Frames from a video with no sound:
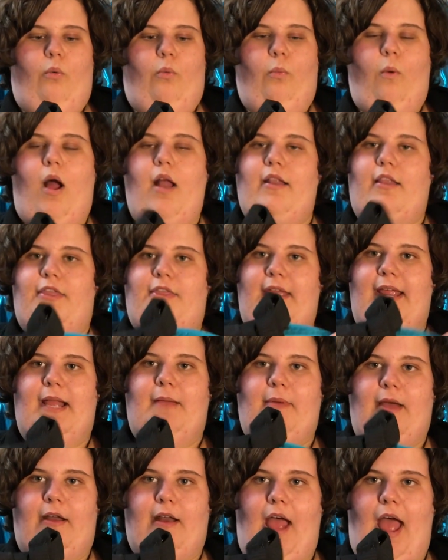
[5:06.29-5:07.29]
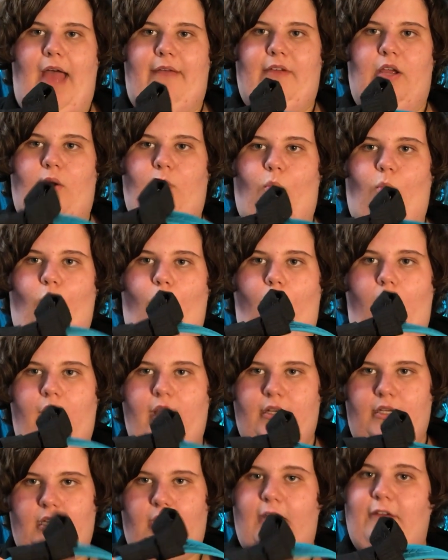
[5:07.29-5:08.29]
One thing about having
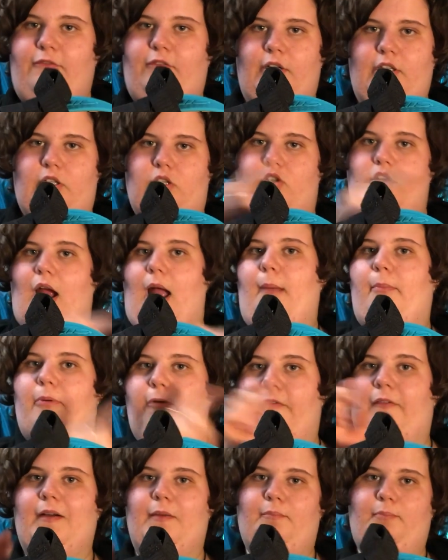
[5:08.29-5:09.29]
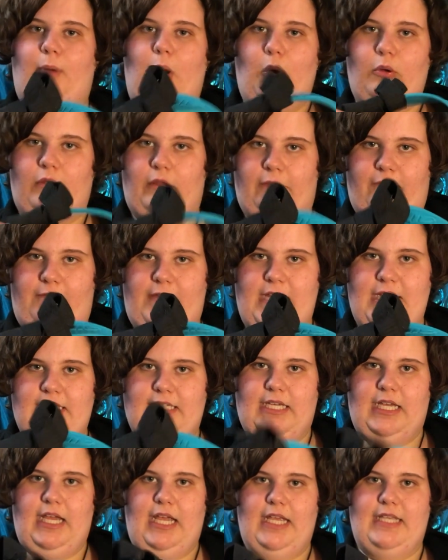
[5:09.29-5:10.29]
one foot strap for both
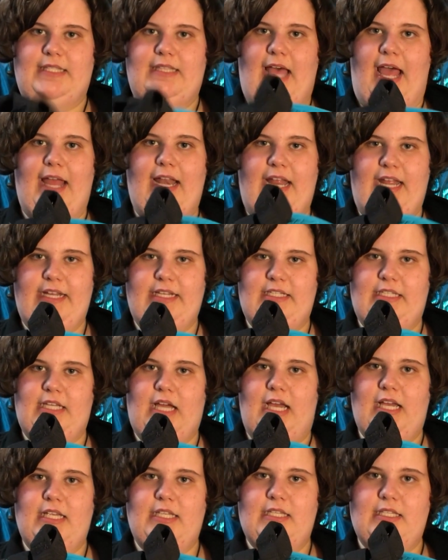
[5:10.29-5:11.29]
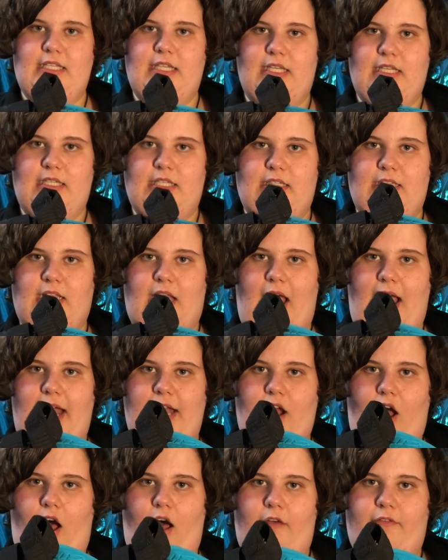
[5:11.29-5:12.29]
feet is that it does
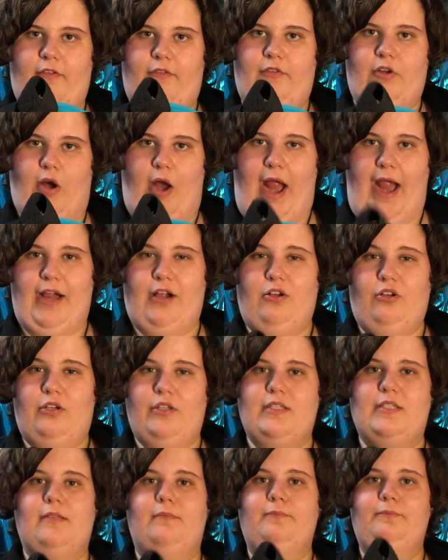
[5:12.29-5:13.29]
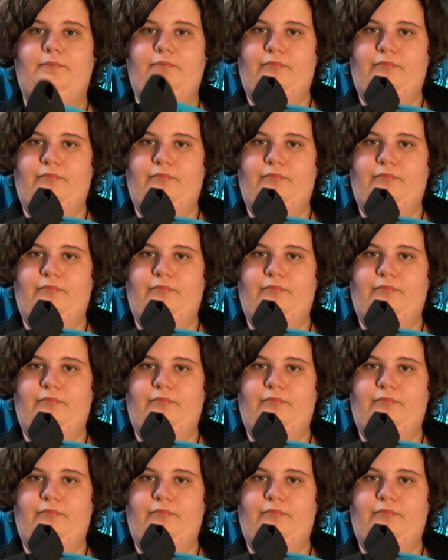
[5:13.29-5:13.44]
slide off of your ankles